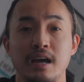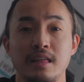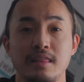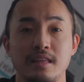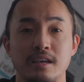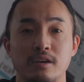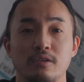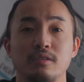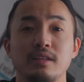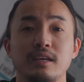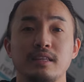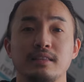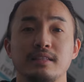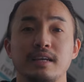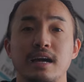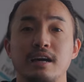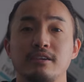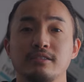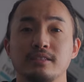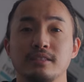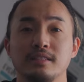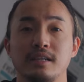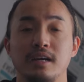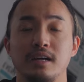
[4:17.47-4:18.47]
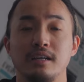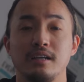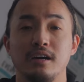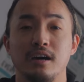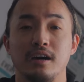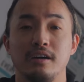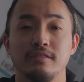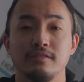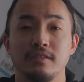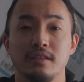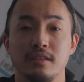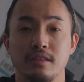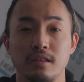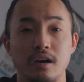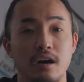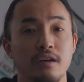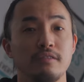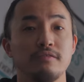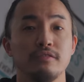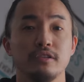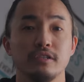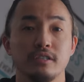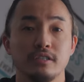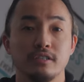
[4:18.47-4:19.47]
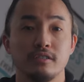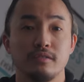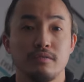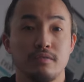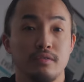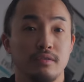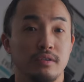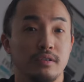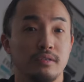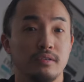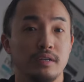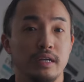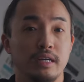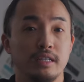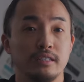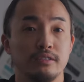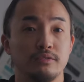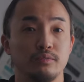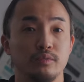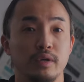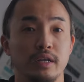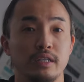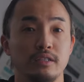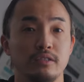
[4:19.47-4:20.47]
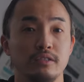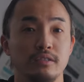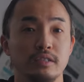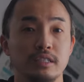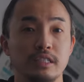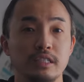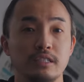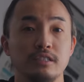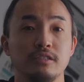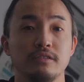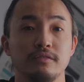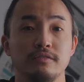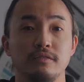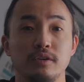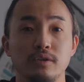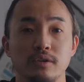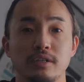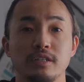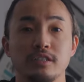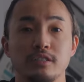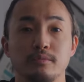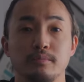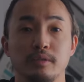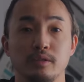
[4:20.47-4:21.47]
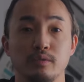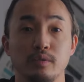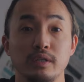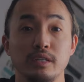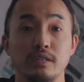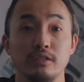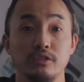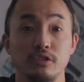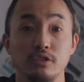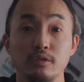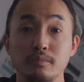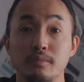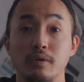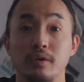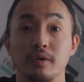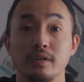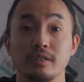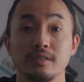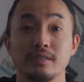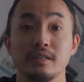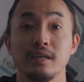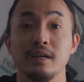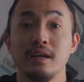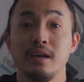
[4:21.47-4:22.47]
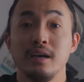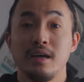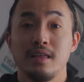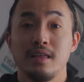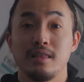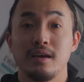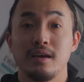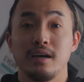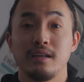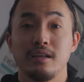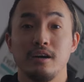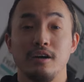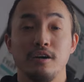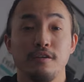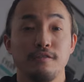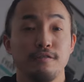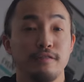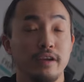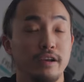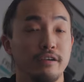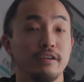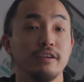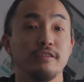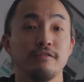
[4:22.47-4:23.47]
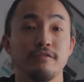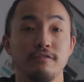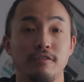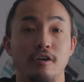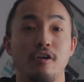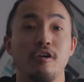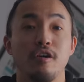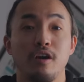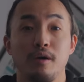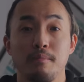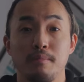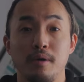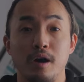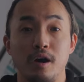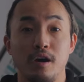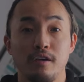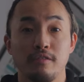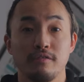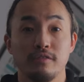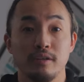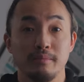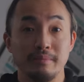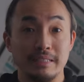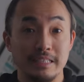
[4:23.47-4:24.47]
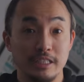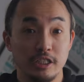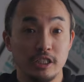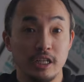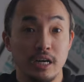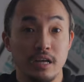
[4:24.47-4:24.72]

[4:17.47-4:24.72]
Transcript: The only downside of the long focus throw is when you need to focus between two points that are very far apart from each